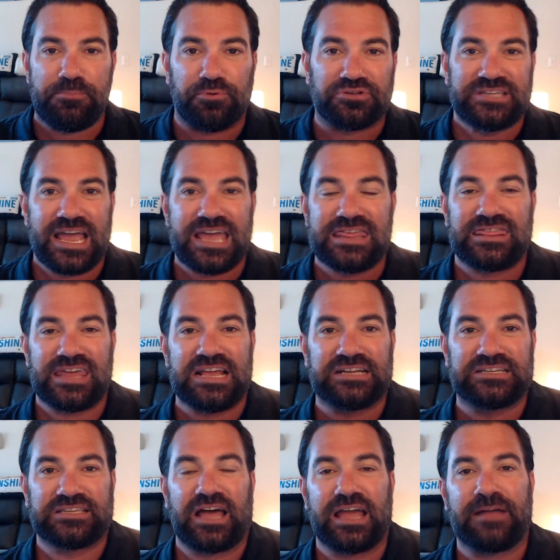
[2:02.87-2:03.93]
say
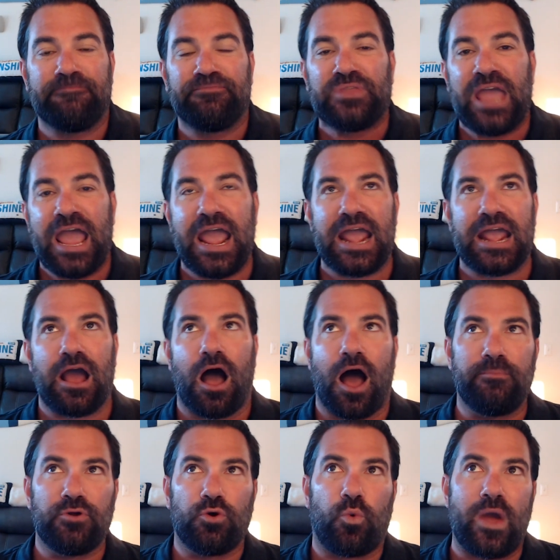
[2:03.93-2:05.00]
things like, hey,
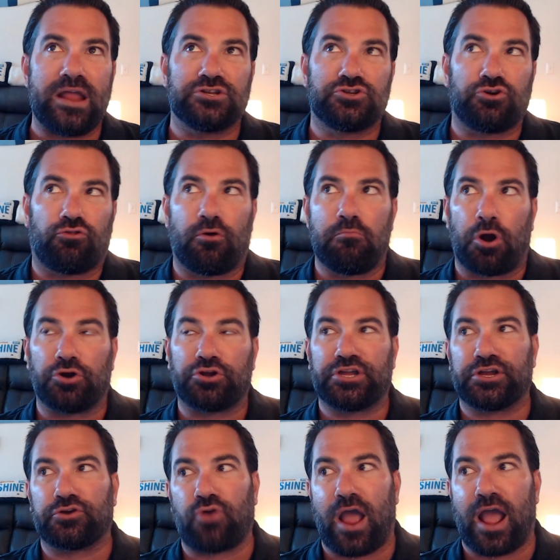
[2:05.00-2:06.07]
I'm going to wait until the
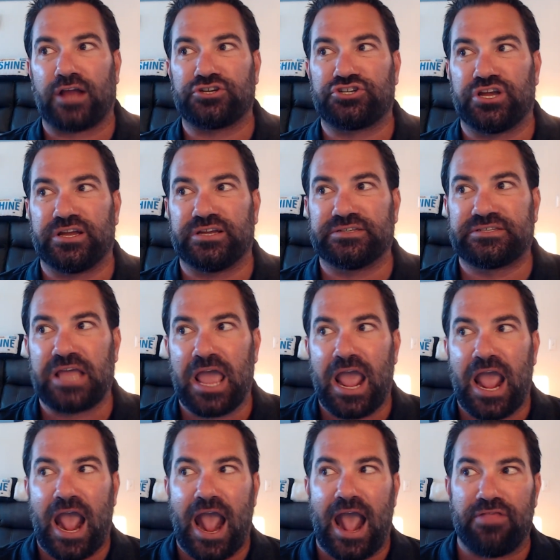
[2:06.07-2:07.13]
market crashes,
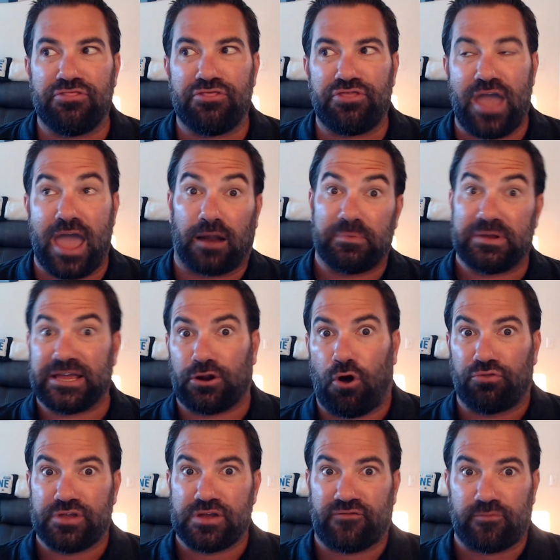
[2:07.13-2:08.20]
and I'm going to get
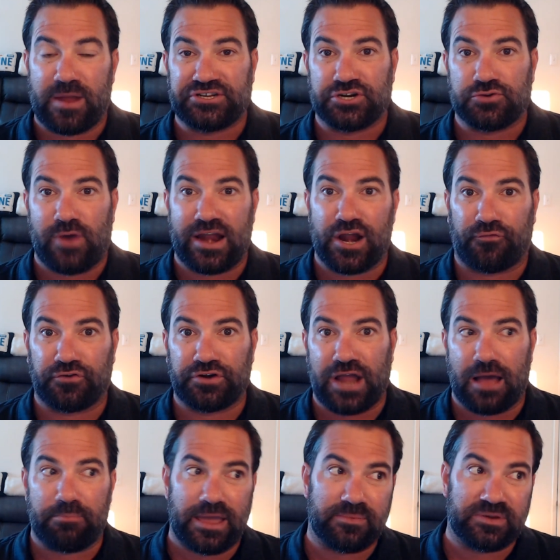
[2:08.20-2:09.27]
all the information right now for
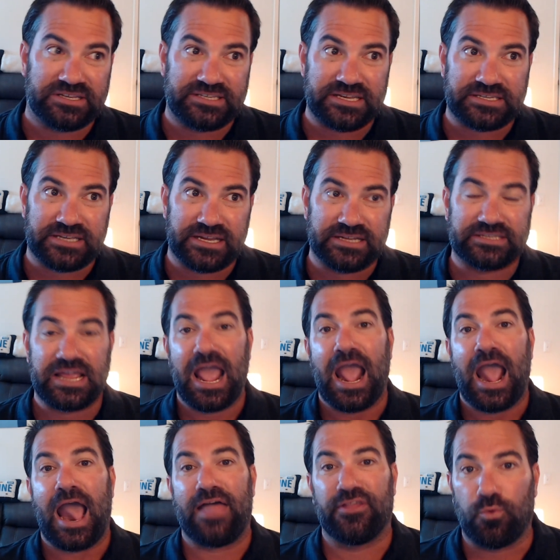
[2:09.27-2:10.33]
down payment assistance,
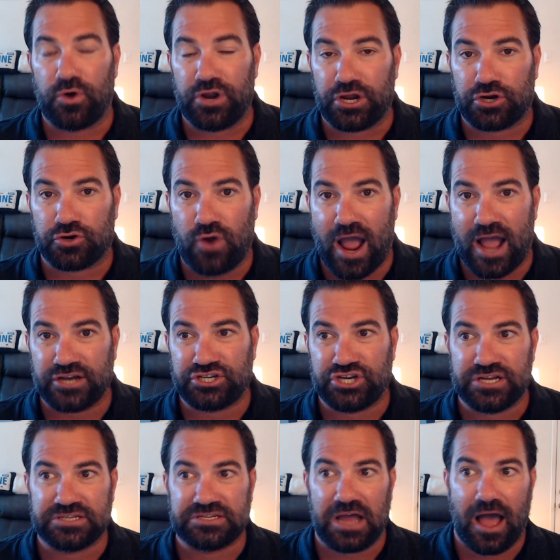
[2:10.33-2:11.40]
and then when it
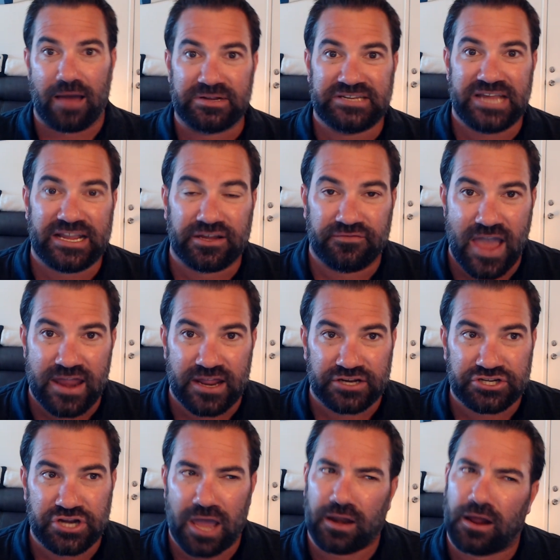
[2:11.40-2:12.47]
crashes, I'm going to take
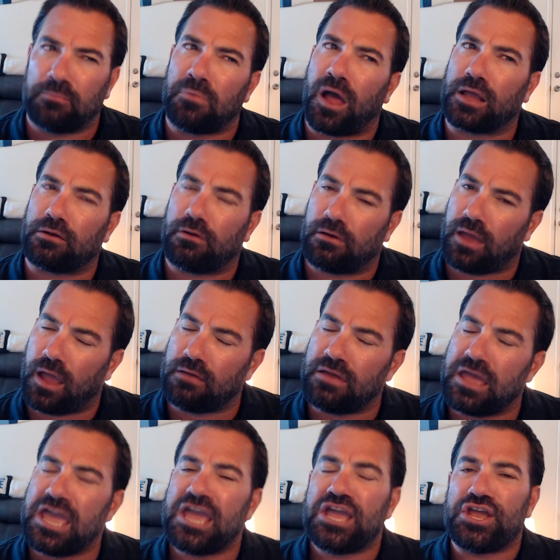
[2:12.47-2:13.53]
advantage. And I'm like, okay,
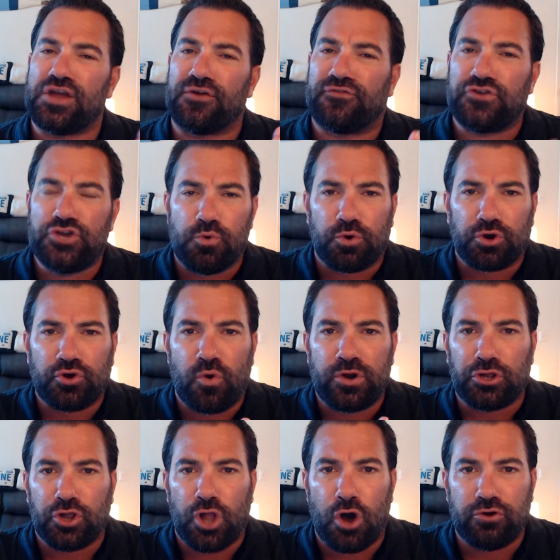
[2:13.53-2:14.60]
if you were going
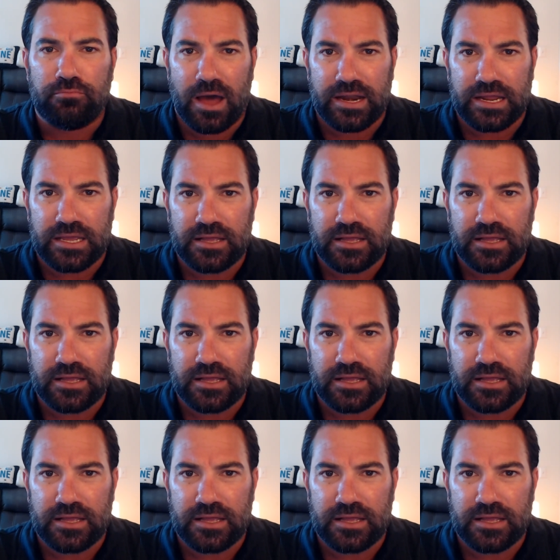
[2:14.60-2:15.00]
to loan money